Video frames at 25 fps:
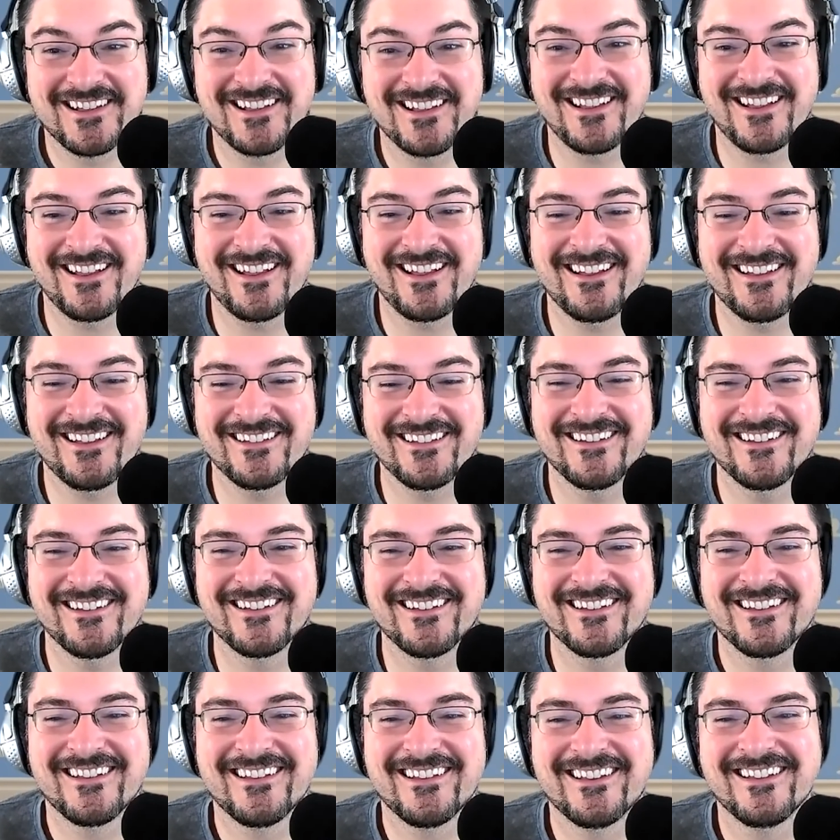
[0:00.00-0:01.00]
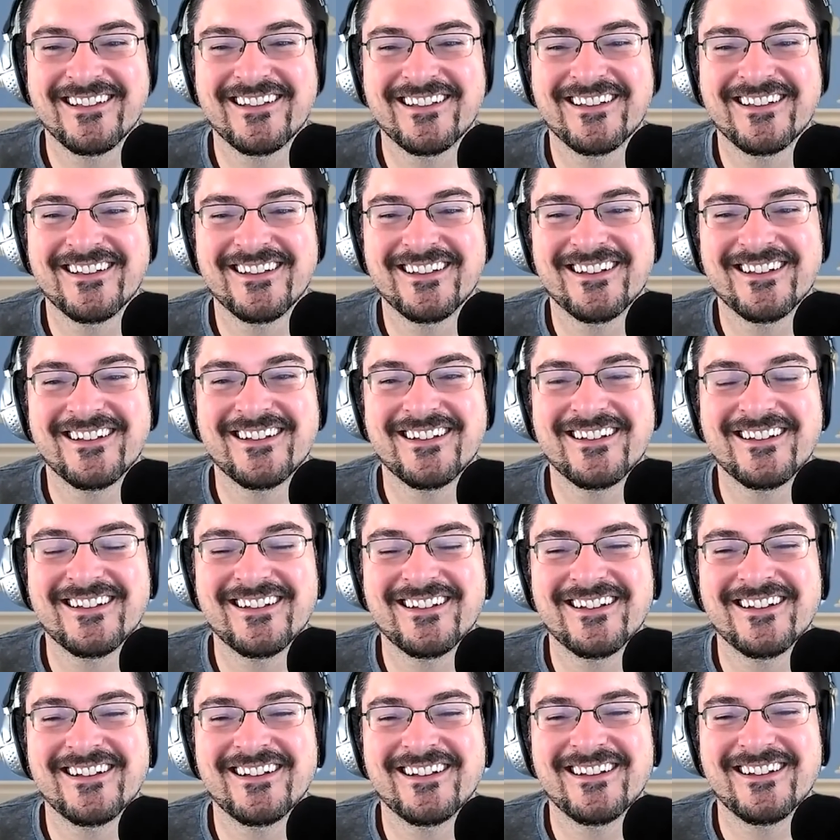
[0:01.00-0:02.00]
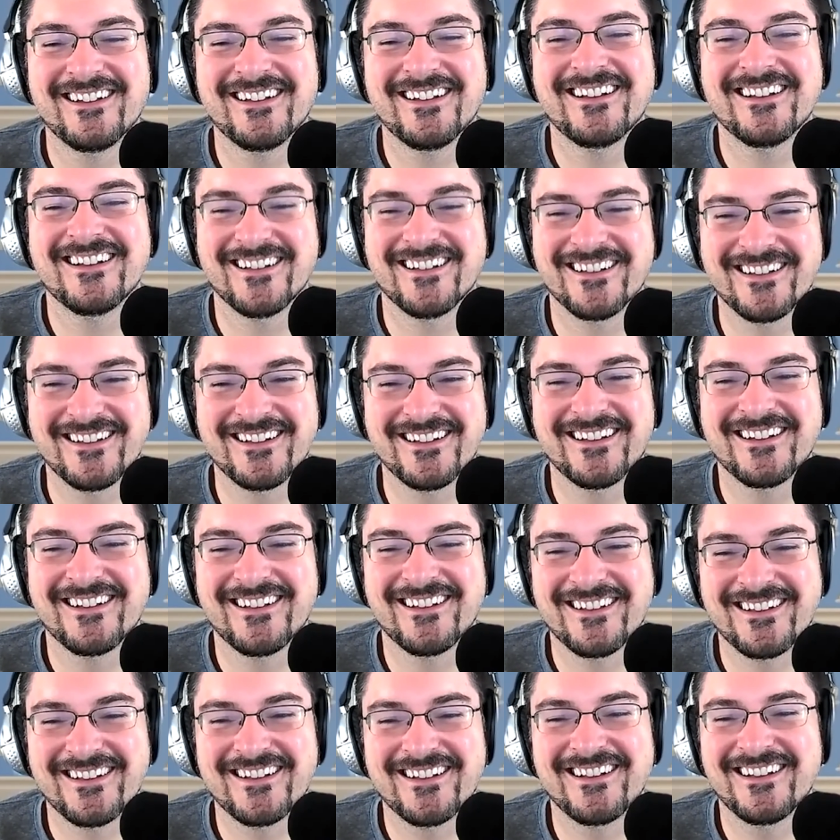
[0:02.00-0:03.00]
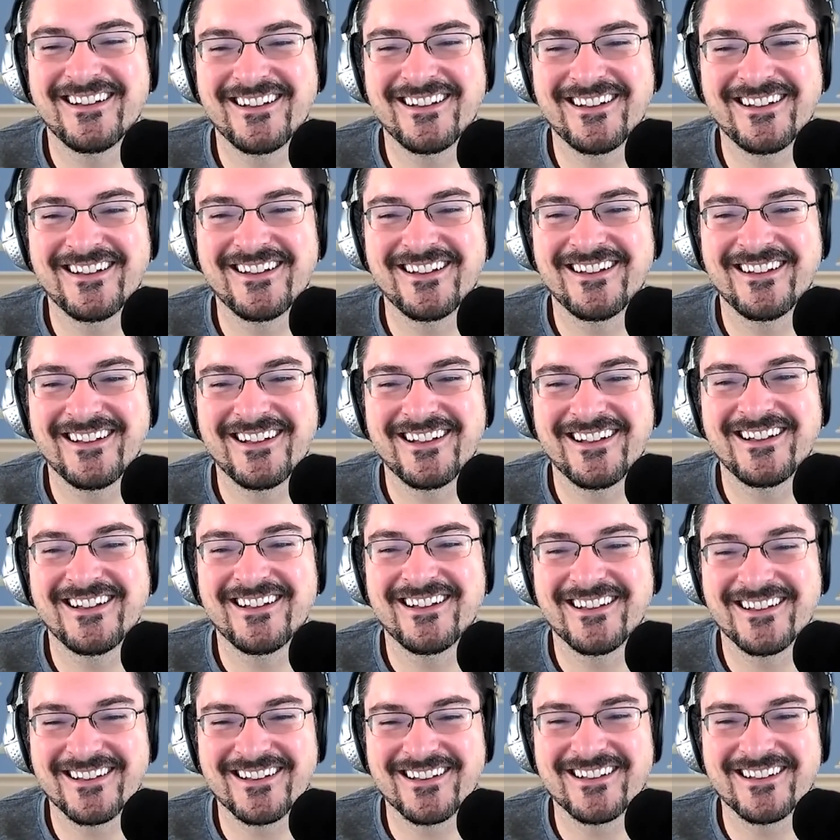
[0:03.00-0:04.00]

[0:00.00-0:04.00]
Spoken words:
(not speaking)